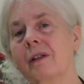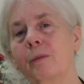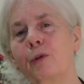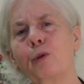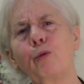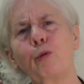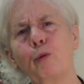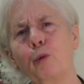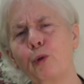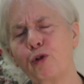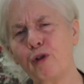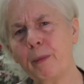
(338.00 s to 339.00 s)
but
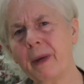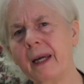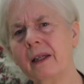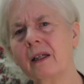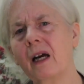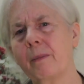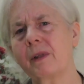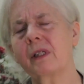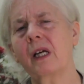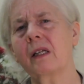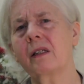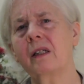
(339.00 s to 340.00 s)
would remain
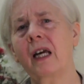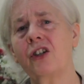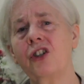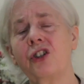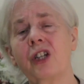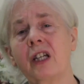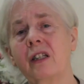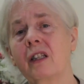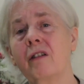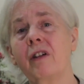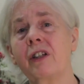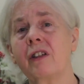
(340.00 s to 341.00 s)
upset and agitated
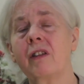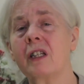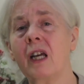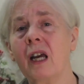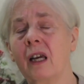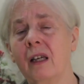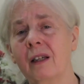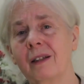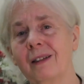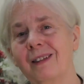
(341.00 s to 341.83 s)
the rest of the day.